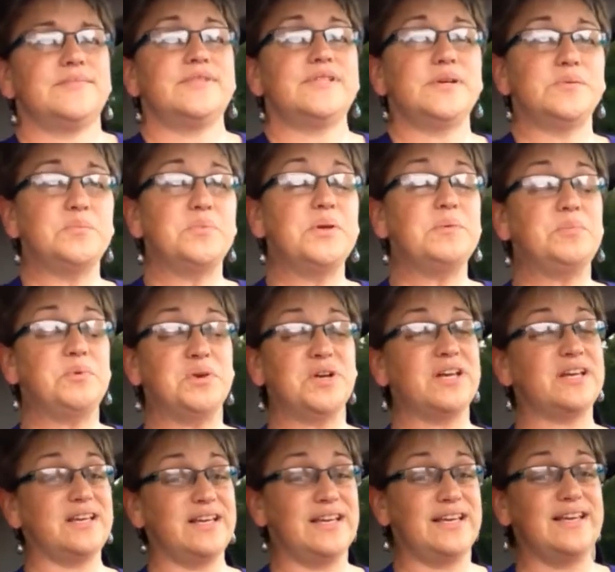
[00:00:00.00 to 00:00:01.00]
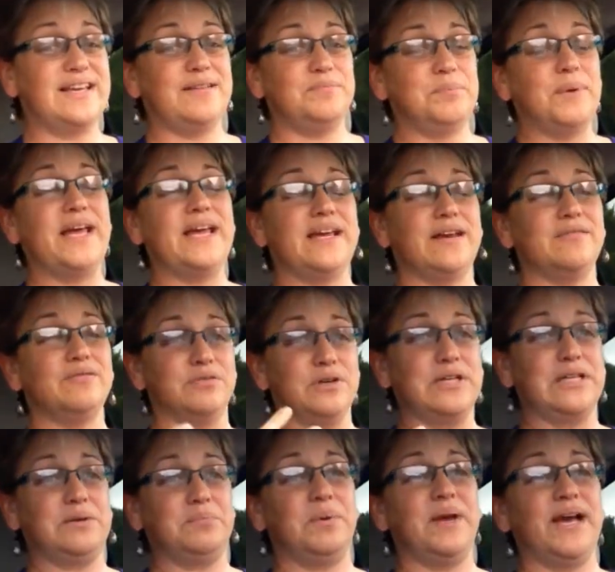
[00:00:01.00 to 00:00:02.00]
Some people can make it
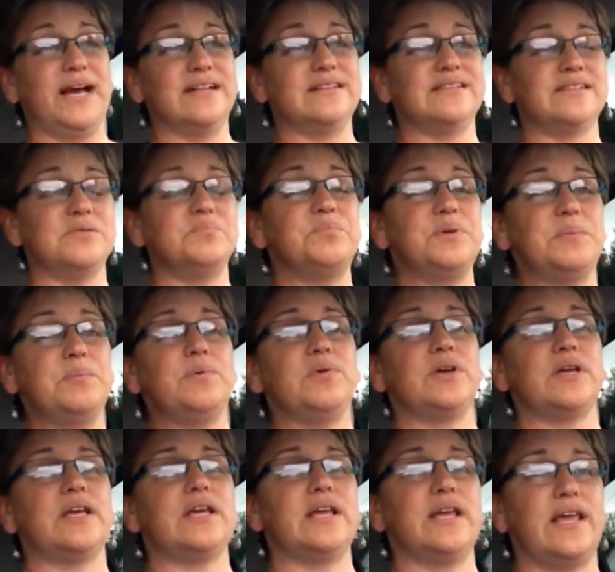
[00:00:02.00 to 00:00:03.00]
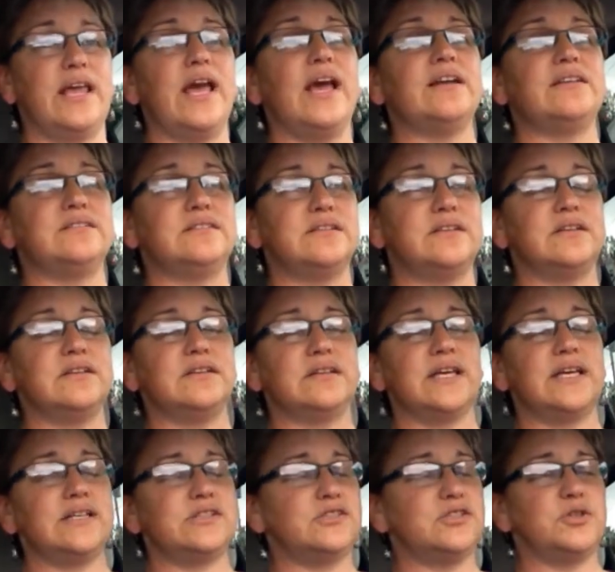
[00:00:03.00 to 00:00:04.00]
really bad. Some people can get
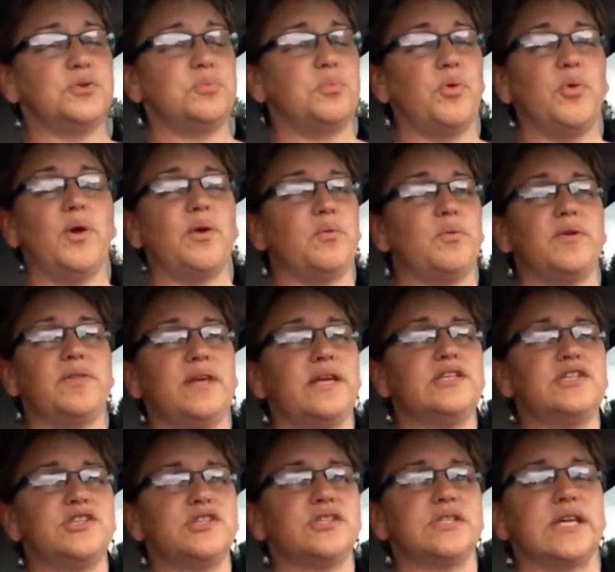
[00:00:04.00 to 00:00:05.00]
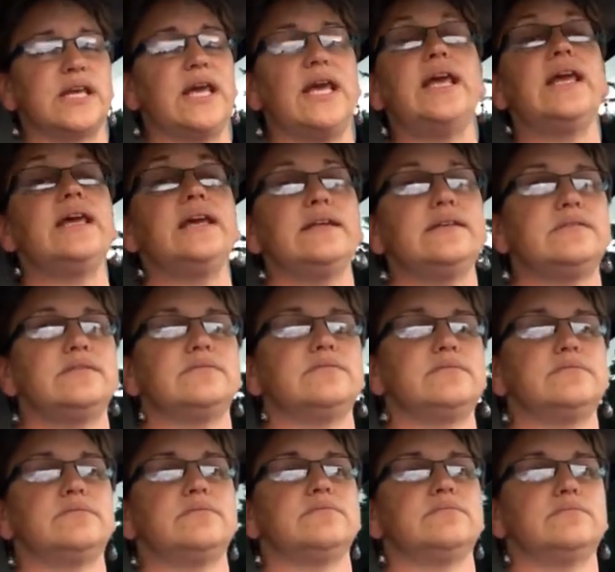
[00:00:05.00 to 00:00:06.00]
like to the point where they just can't
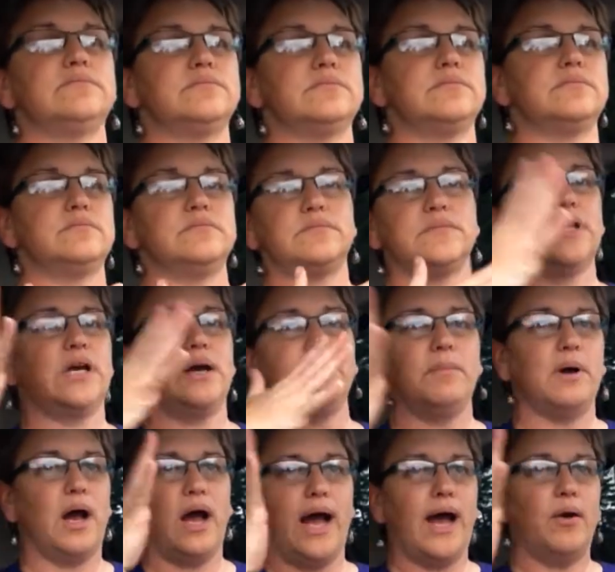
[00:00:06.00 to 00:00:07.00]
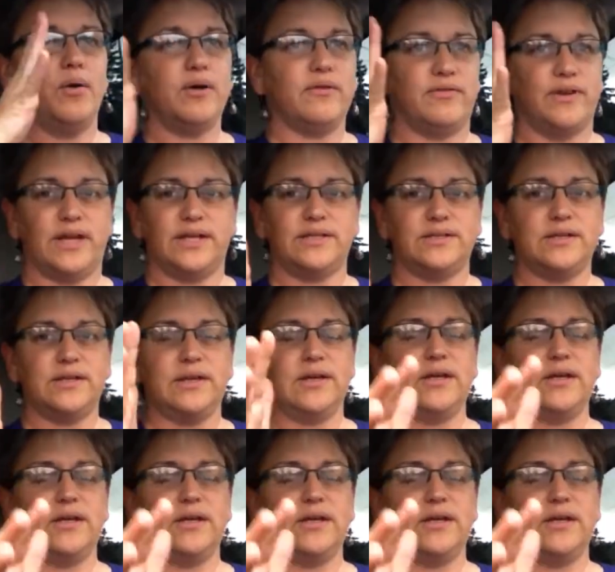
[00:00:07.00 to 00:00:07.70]
come out of it.